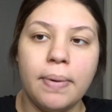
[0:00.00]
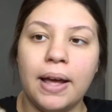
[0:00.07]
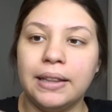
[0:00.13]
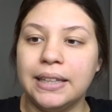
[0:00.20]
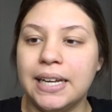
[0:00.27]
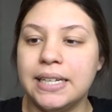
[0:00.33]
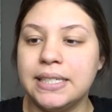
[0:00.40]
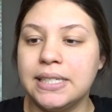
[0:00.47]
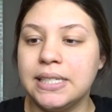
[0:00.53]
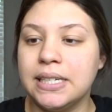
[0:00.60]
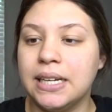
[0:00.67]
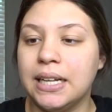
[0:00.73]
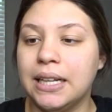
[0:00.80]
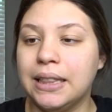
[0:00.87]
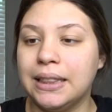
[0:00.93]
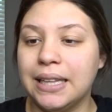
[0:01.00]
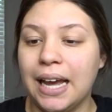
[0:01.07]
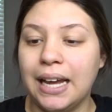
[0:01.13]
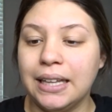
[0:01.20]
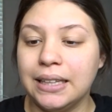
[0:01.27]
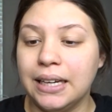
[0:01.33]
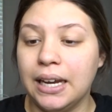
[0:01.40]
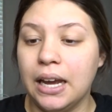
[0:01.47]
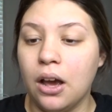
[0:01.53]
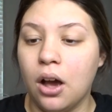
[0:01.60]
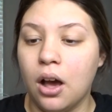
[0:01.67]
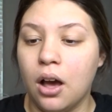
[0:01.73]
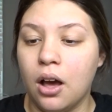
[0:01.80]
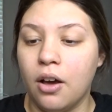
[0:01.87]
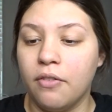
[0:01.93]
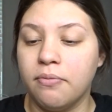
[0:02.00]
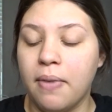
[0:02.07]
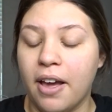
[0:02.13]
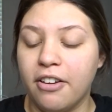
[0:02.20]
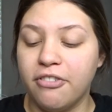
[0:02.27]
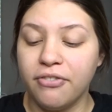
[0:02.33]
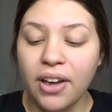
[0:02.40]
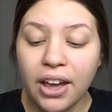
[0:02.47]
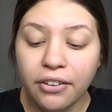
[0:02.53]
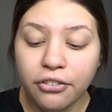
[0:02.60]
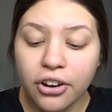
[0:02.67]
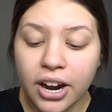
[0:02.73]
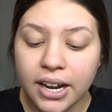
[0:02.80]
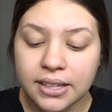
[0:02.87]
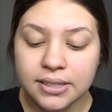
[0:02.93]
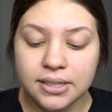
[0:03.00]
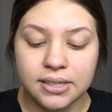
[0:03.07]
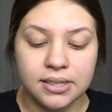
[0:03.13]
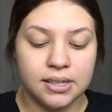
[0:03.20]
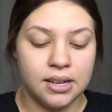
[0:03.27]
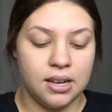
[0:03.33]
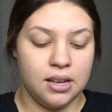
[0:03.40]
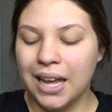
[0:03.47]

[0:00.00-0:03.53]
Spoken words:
my list lately of my favorites.